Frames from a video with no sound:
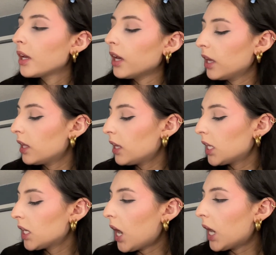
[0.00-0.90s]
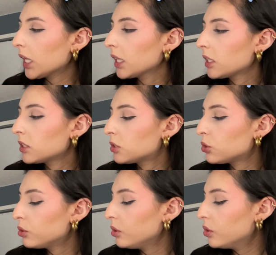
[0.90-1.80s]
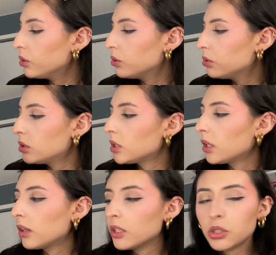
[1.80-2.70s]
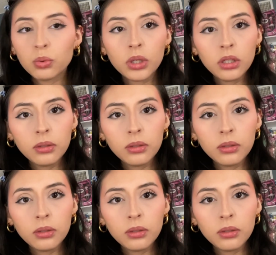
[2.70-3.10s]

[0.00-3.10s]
and I like to use this one.